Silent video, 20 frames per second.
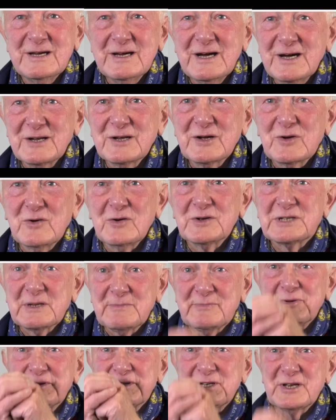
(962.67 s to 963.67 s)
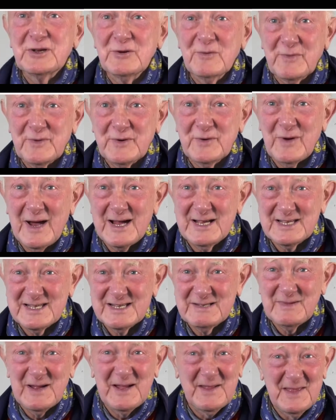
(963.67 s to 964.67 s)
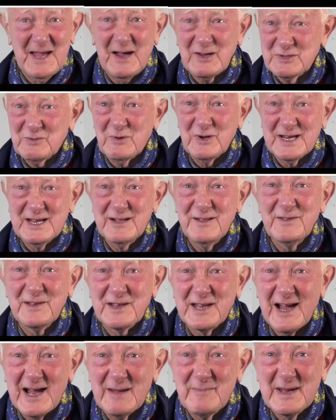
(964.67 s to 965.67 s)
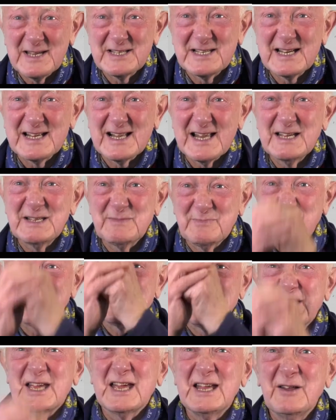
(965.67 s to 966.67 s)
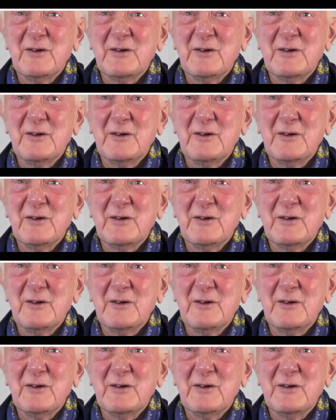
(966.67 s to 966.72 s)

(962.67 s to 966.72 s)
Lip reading: And of course the prussic up through ice, and that's what killed the guy basically. He's prussicking